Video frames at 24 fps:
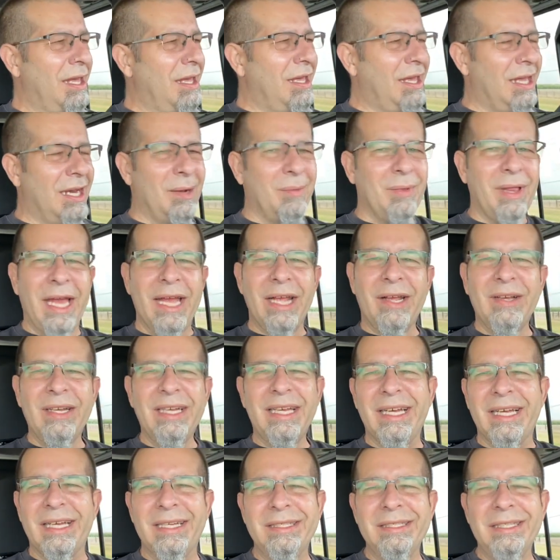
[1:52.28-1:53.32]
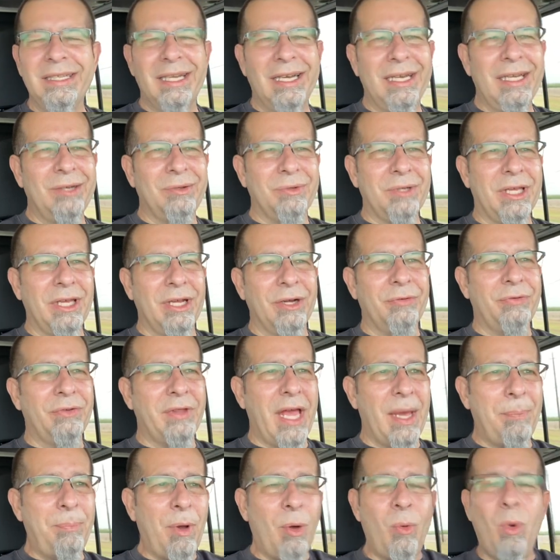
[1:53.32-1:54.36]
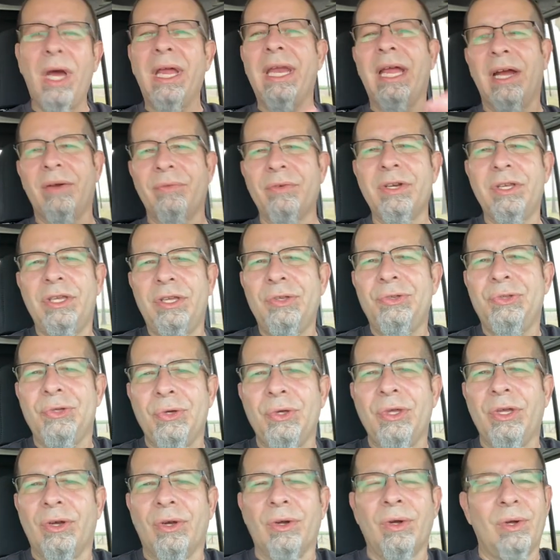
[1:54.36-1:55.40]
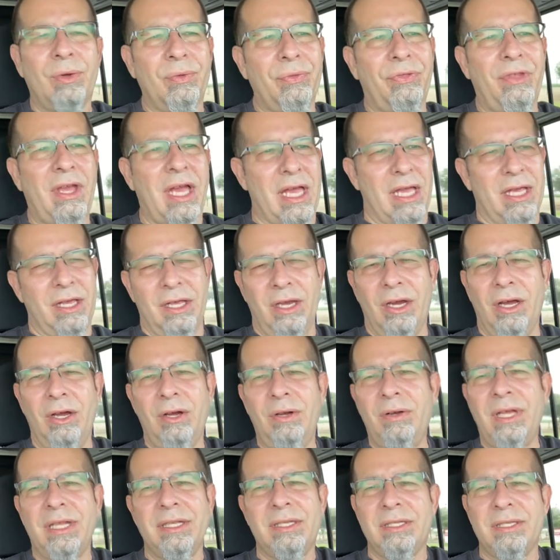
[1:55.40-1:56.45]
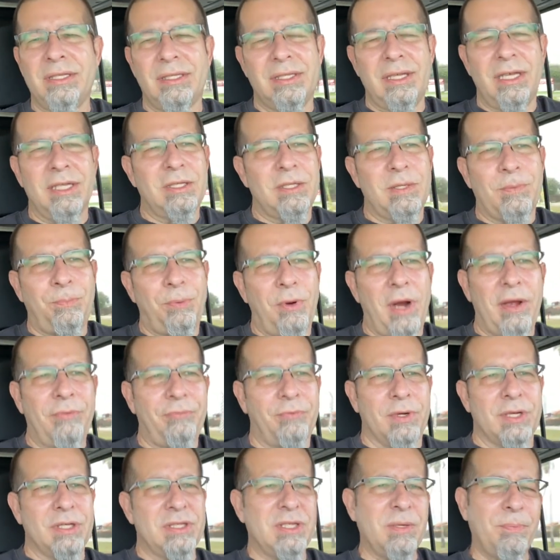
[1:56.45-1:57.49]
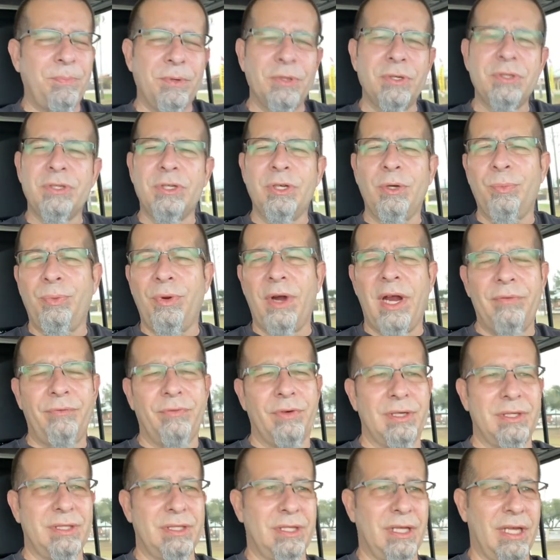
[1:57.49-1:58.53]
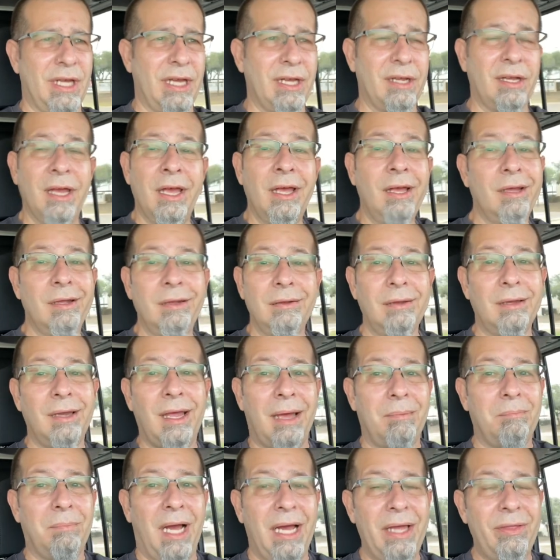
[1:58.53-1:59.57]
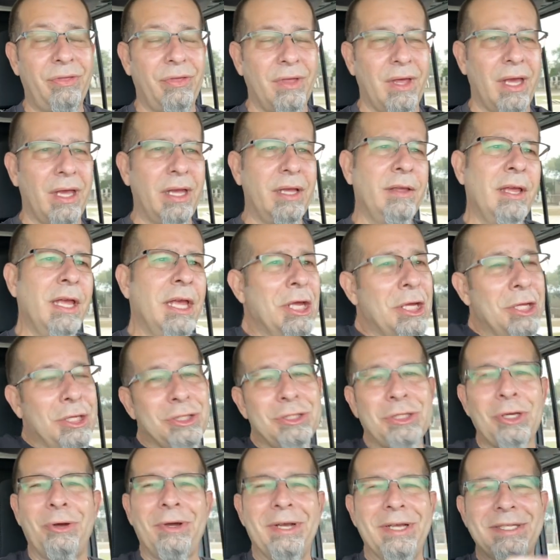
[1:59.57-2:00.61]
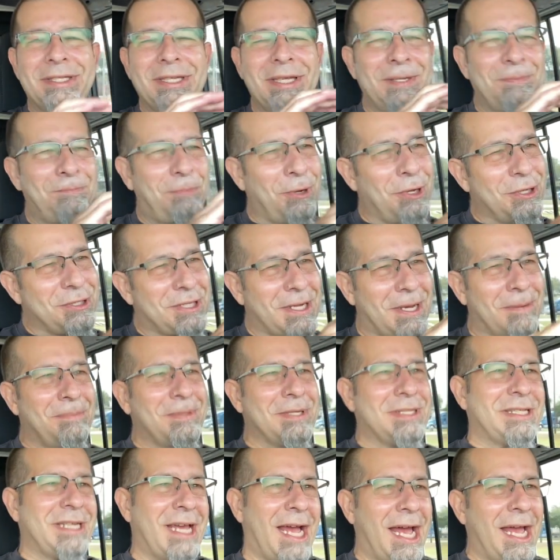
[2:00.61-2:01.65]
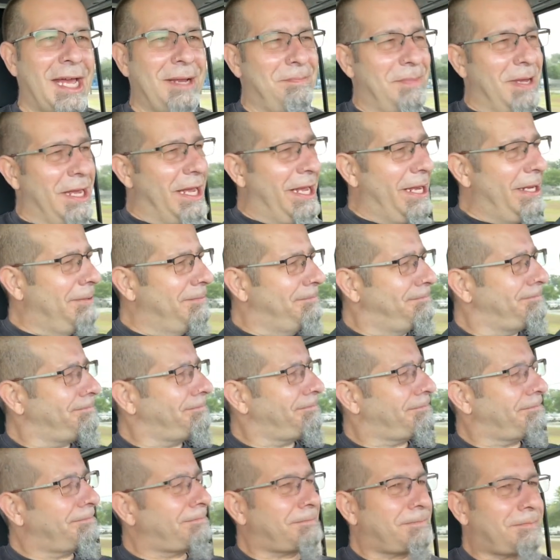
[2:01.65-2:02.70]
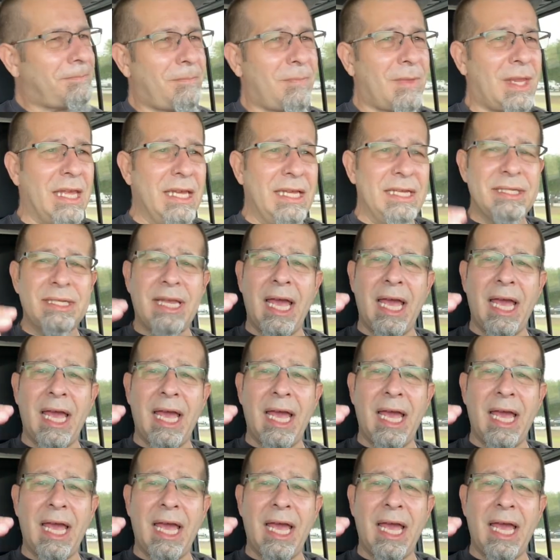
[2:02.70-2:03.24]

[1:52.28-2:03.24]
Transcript: And I'm like, yeah, I don't care for that. But whatever, you do your own thing, you know? It's a preference, a personal preference thing. Not my thing. So as he pulls up beside me, he's